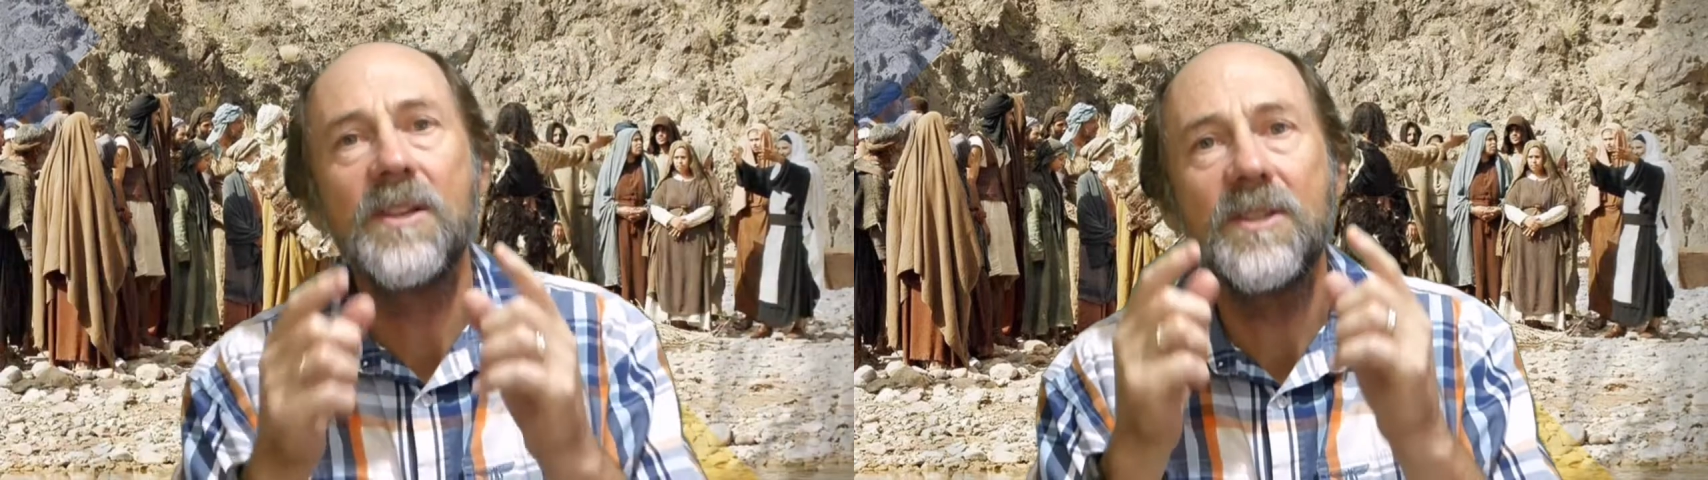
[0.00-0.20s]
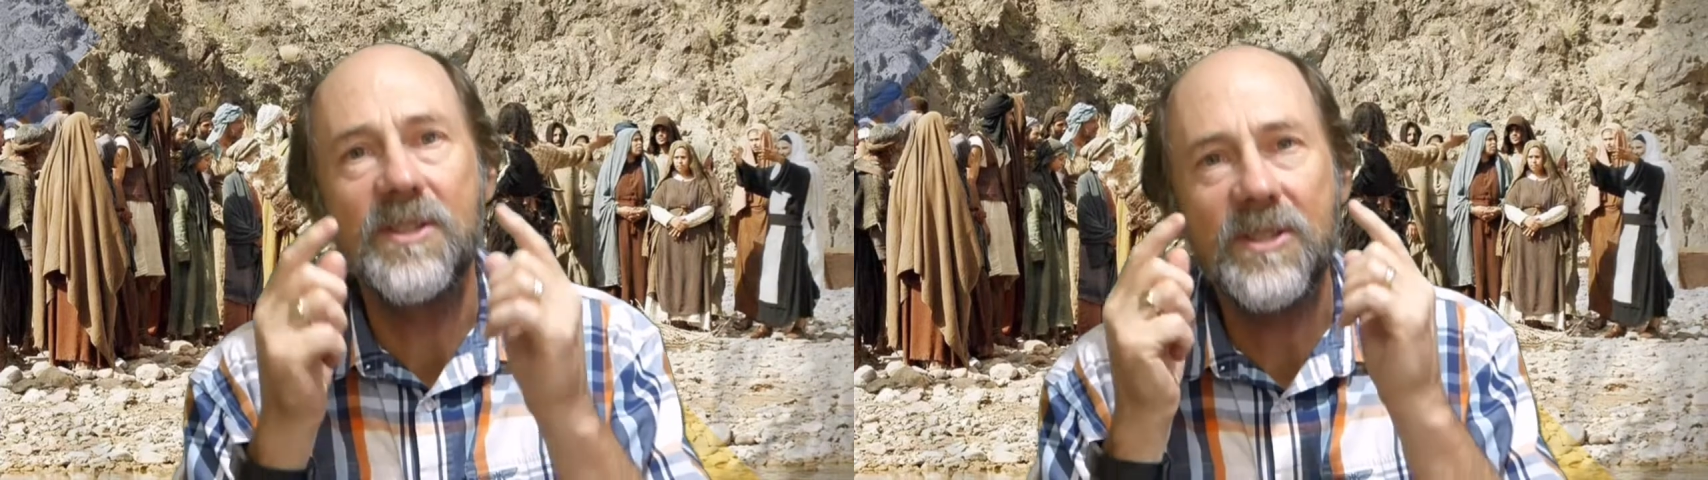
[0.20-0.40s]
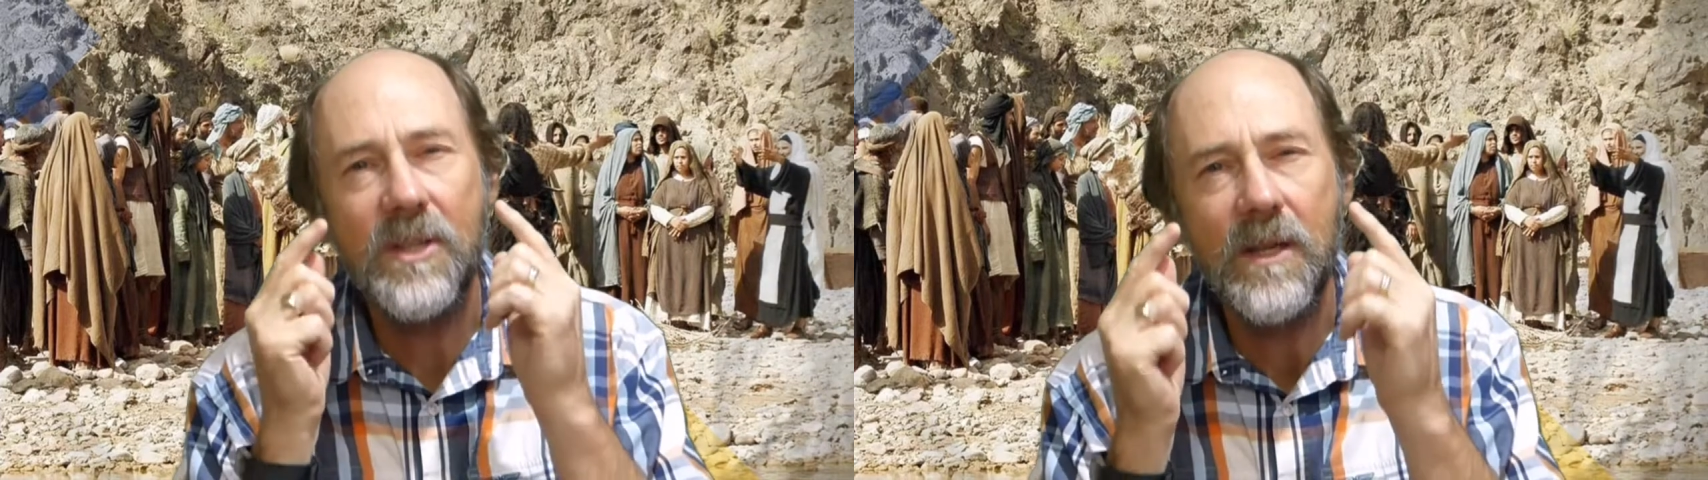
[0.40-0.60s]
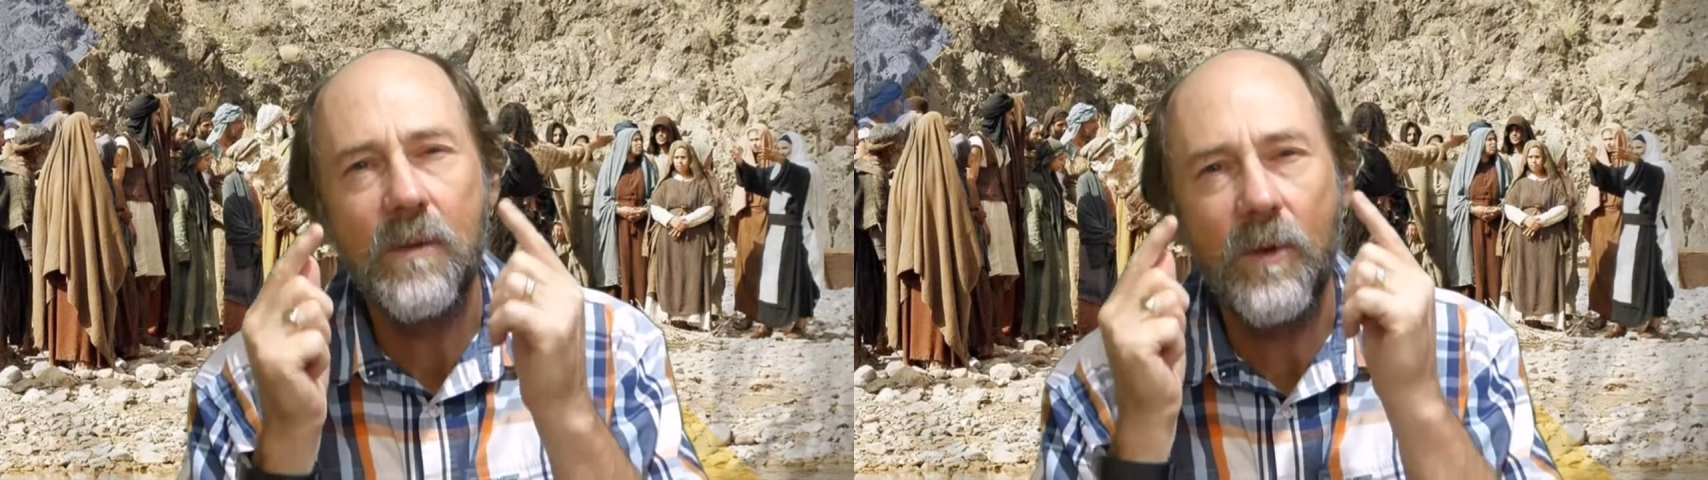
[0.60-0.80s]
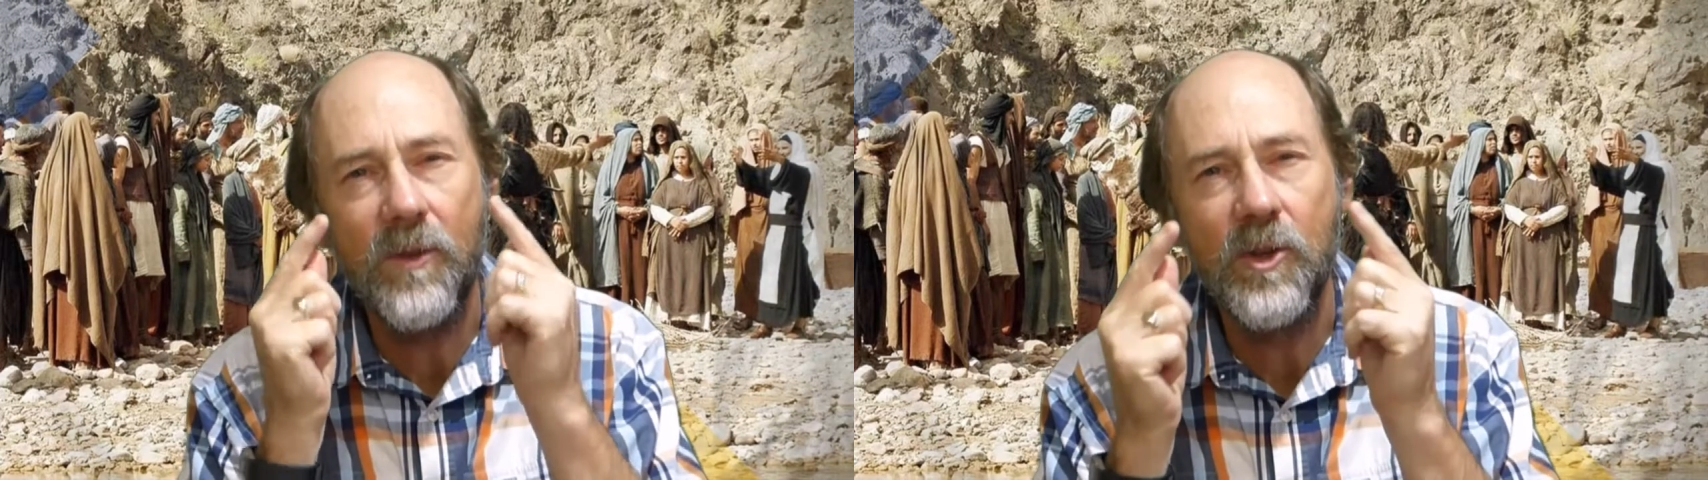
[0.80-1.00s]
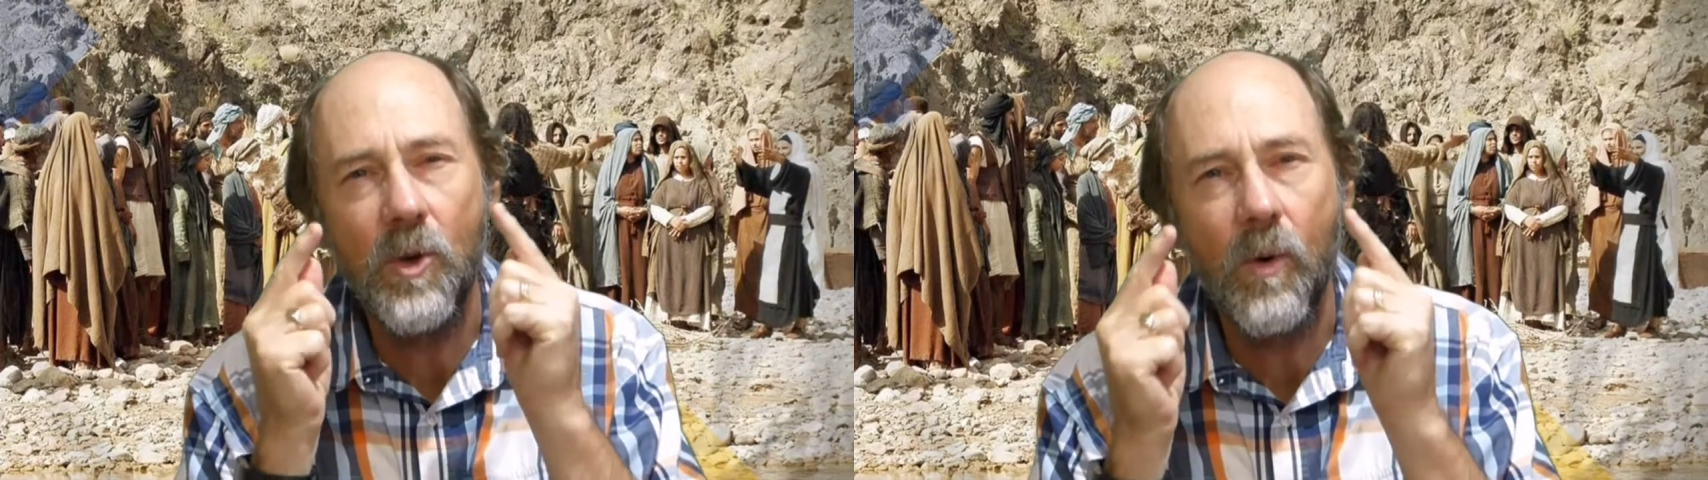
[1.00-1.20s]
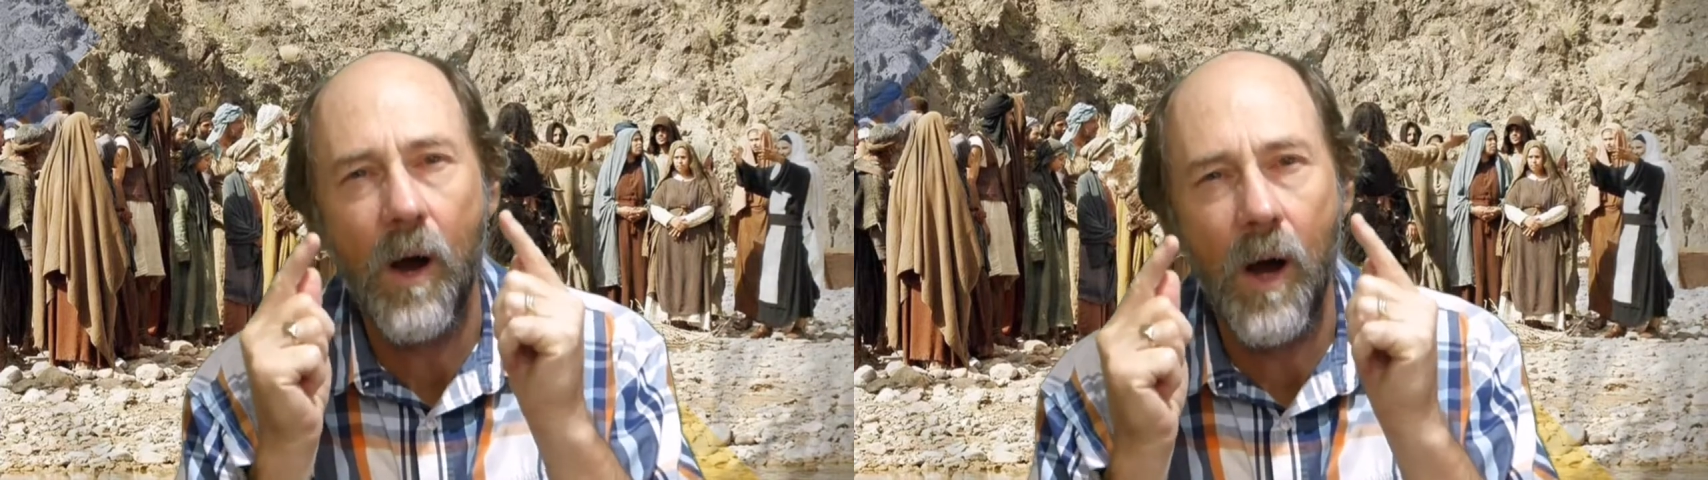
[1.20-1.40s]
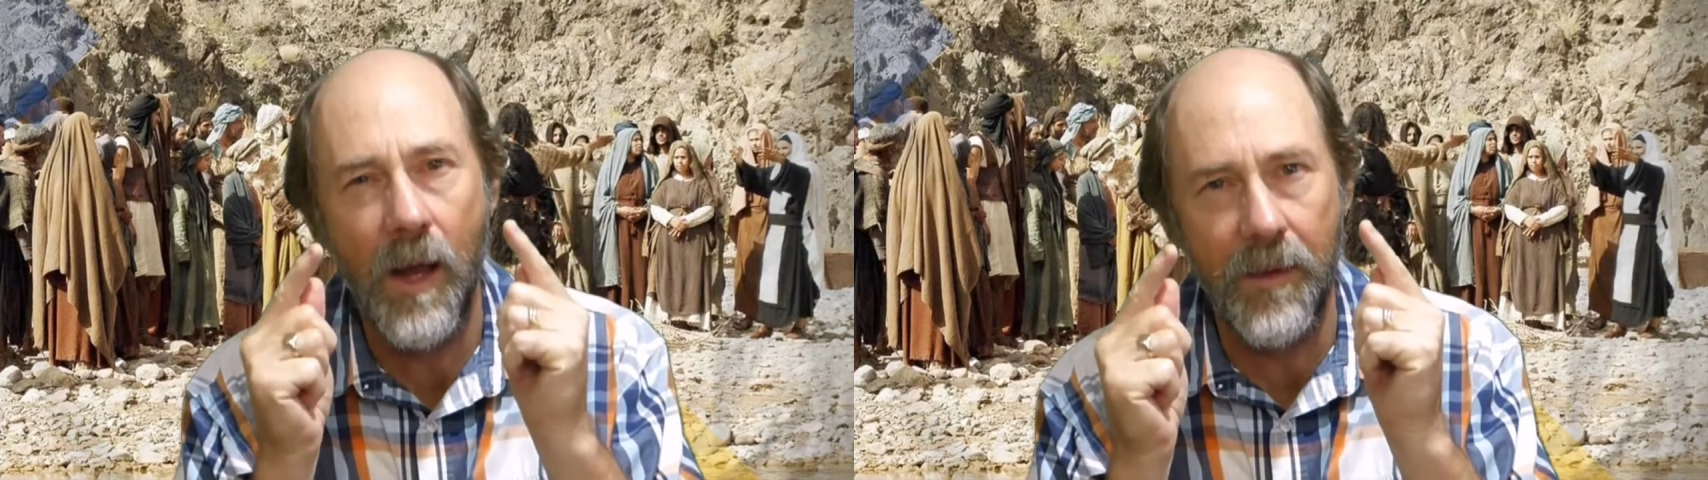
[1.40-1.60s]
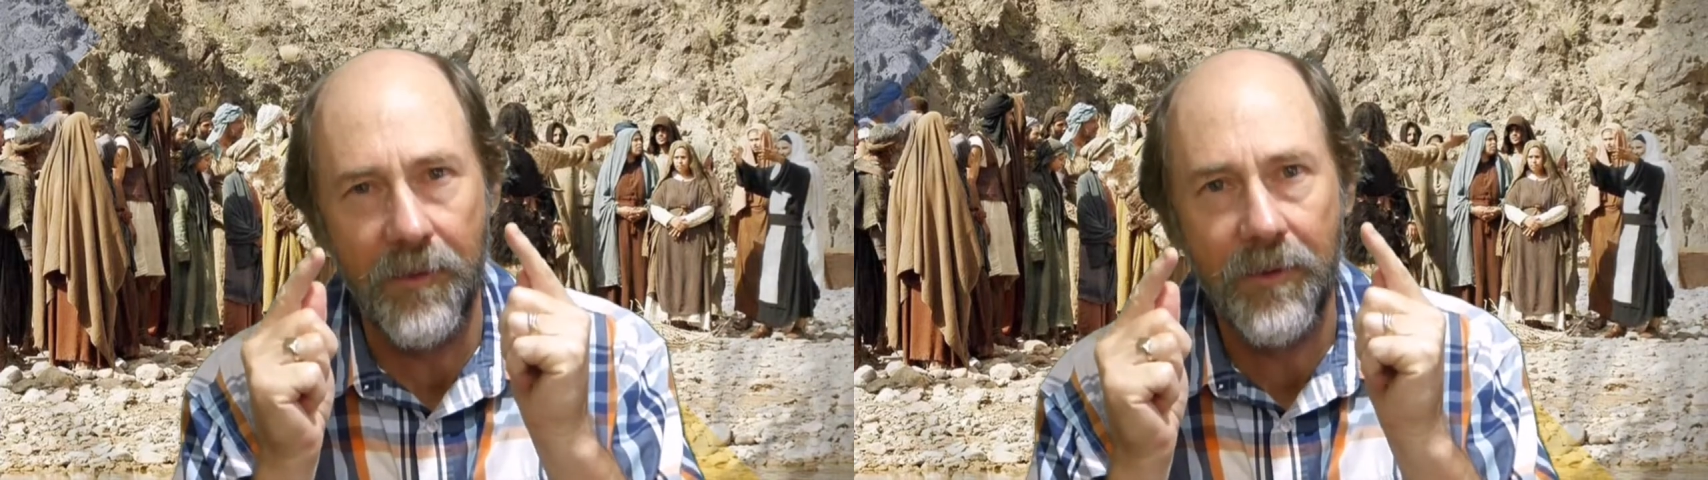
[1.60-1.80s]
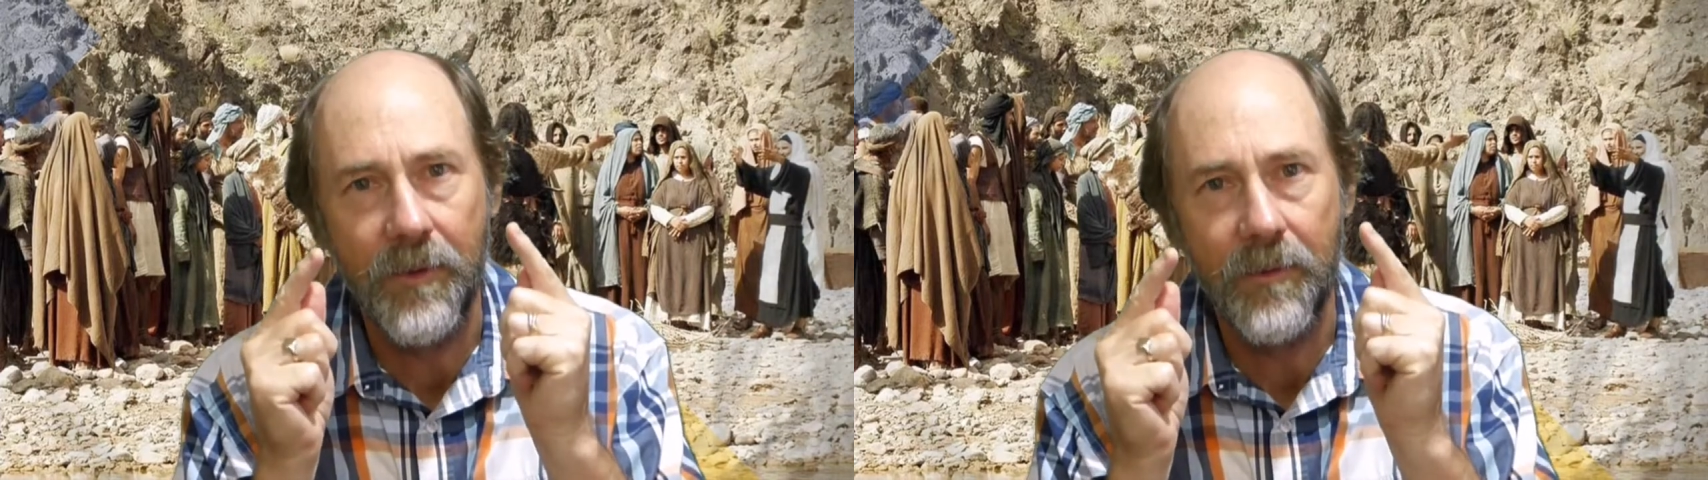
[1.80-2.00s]
See with new
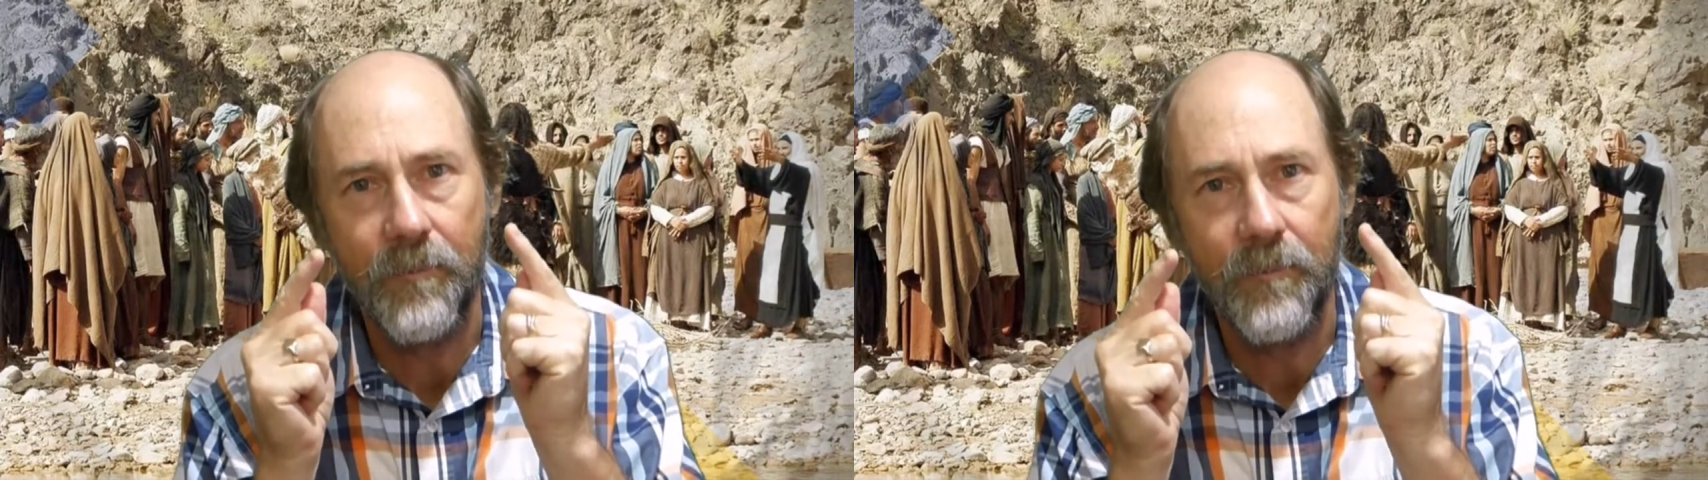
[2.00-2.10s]
eyes